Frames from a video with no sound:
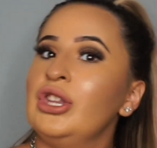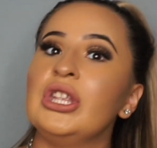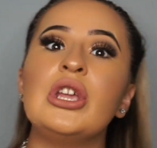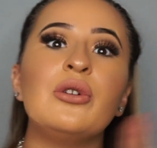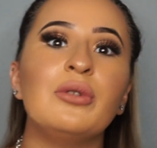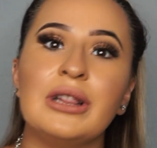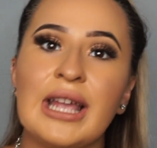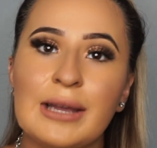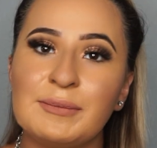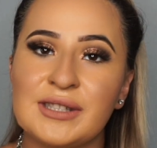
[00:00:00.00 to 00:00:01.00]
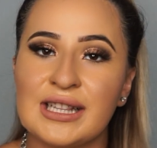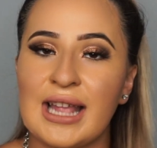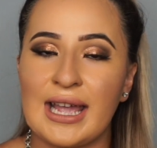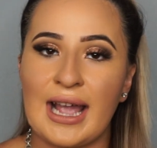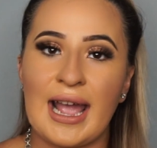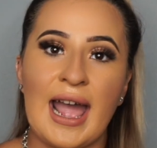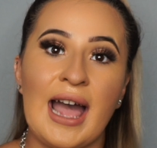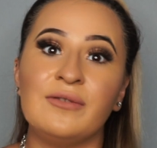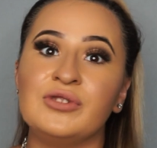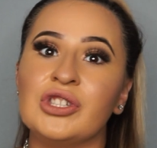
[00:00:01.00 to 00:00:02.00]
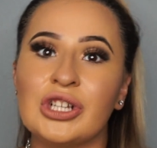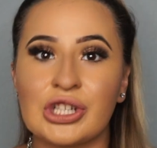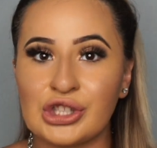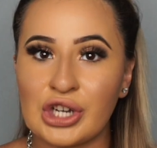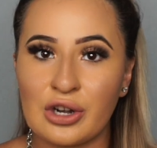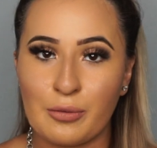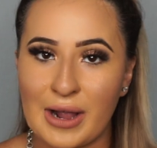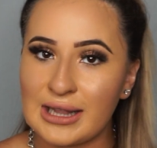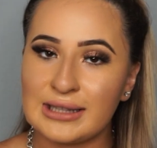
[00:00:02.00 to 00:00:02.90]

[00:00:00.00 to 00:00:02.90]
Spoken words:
new lips and like I have to look a certain way.